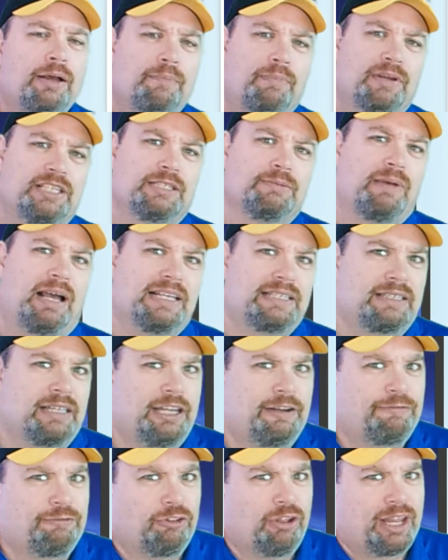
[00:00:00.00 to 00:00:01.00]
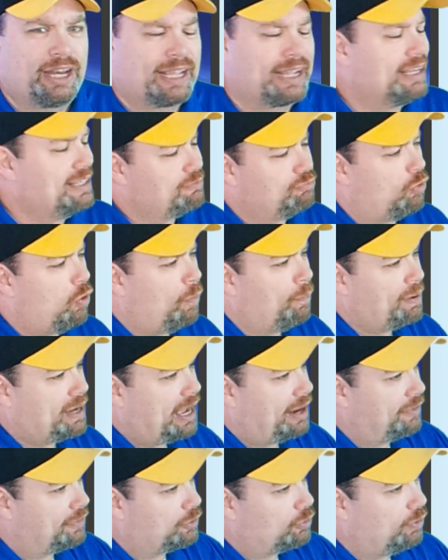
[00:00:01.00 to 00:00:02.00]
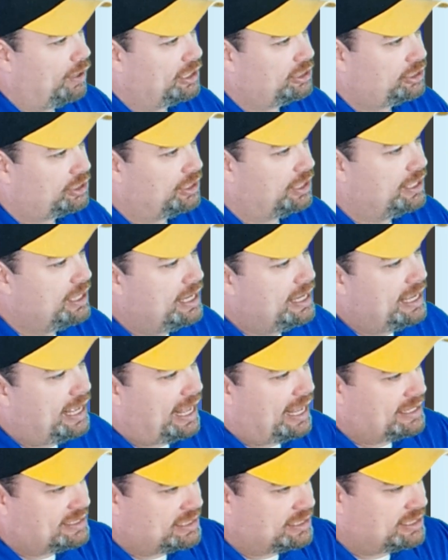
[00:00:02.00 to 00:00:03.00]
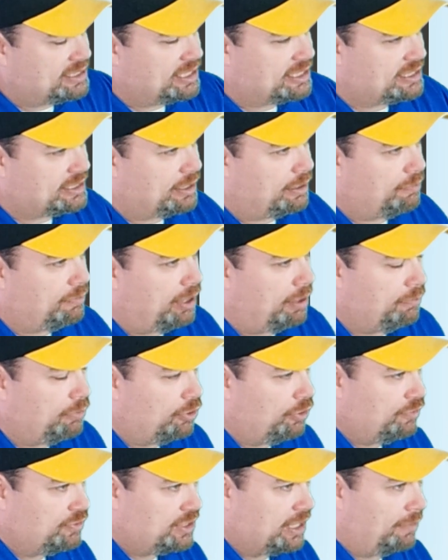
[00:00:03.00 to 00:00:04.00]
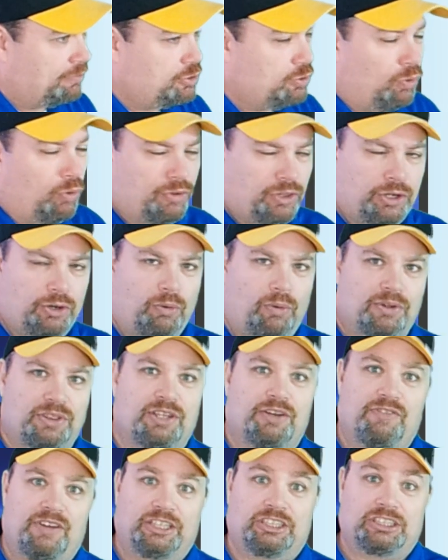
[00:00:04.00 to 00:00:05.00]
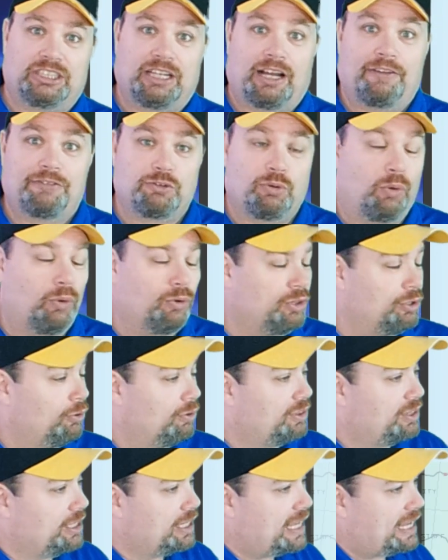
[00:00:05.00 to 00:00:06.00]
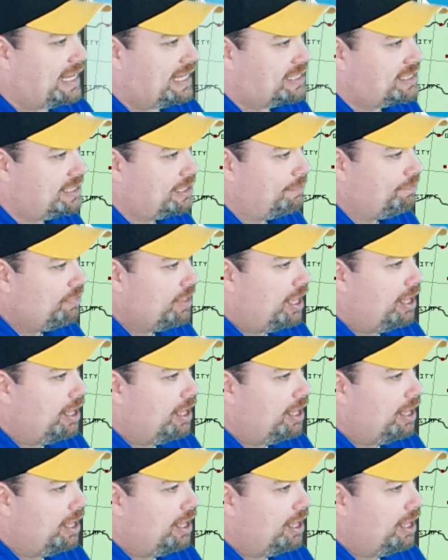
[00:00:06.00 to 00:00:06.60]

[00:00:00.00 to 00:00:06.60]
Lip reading: but some isolated flooding, it won't be out of the question as the system moves up toward the north and eventually up toward the north and east.